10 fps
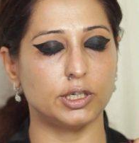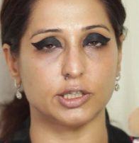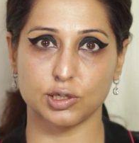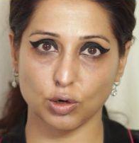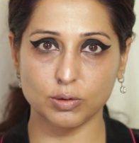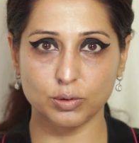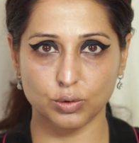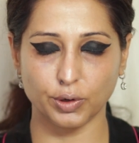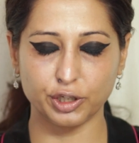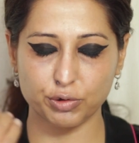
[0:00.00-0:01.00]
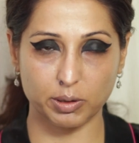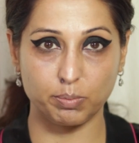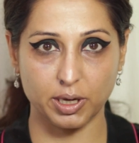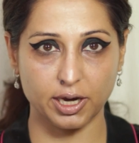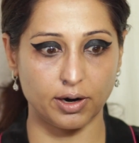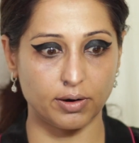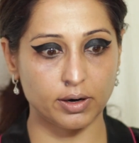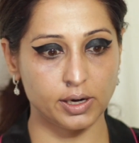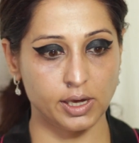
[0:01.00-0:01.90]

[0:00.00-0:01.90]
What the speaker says: it's all going to be bare,